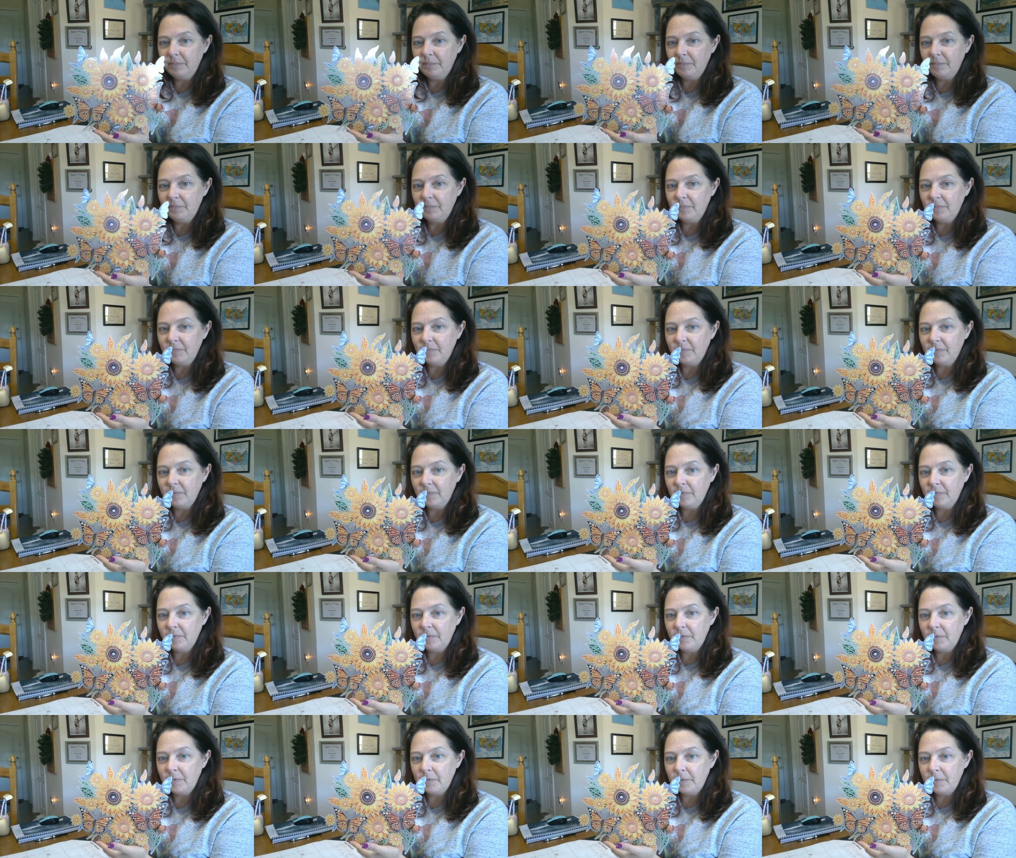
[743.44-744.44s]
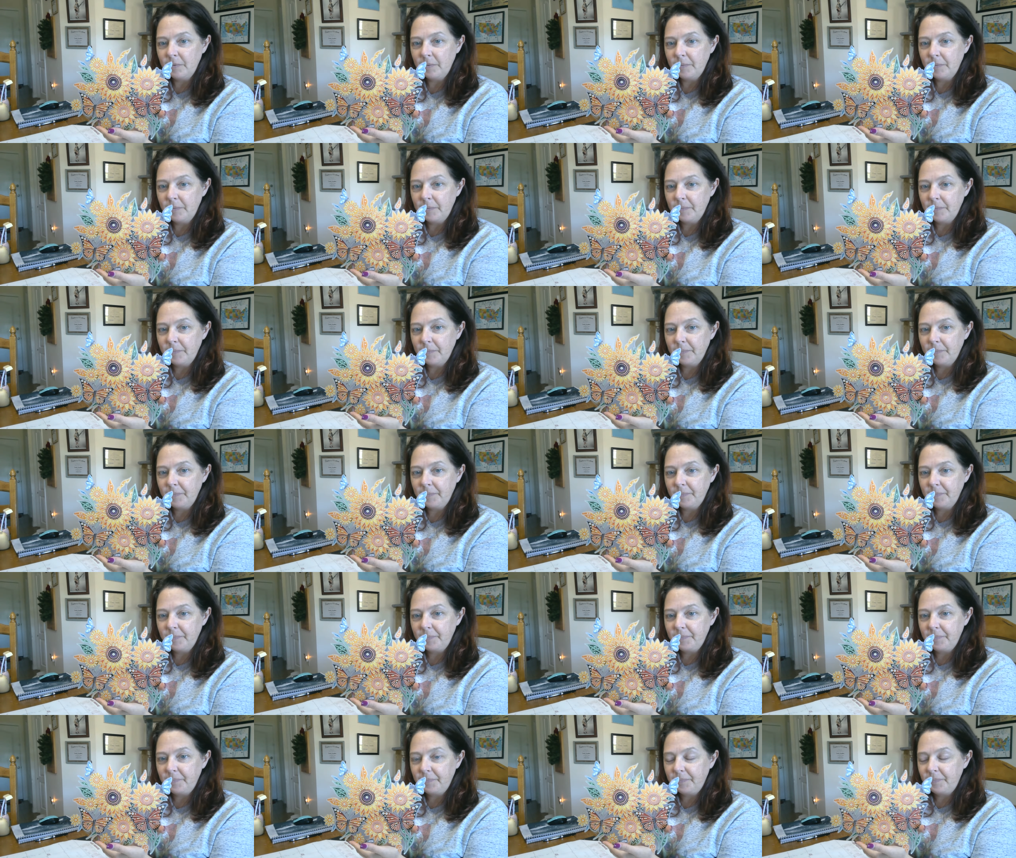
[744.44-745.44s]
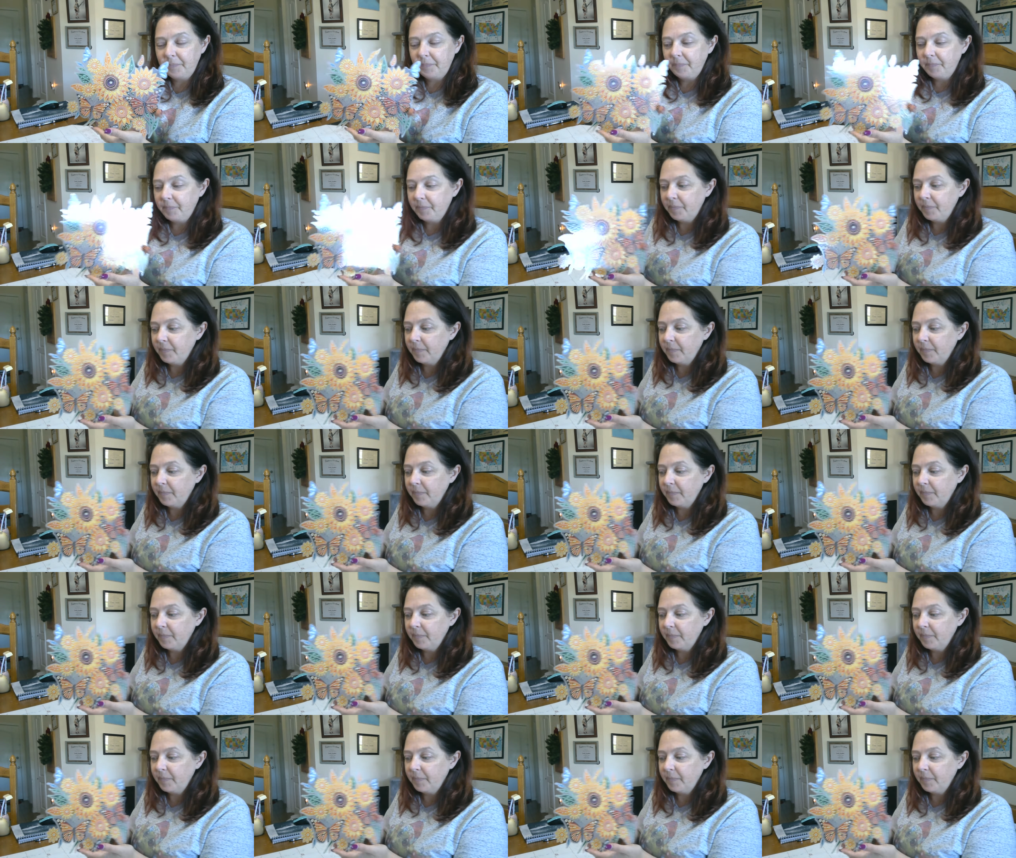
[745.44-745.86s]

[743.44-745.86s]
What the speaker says: No one is speaking in this clip.